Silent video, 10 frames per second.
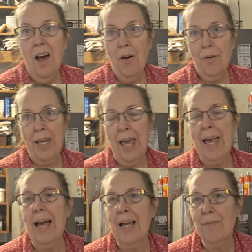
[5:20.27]

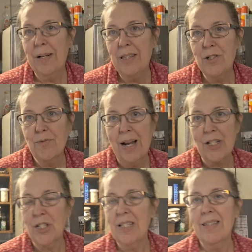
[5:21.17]
Okay, I read the
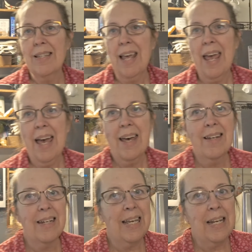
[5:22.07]
directions
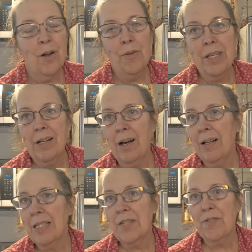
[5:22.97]
and it only
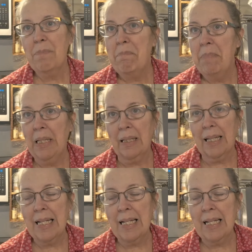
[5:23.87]
calls for milk.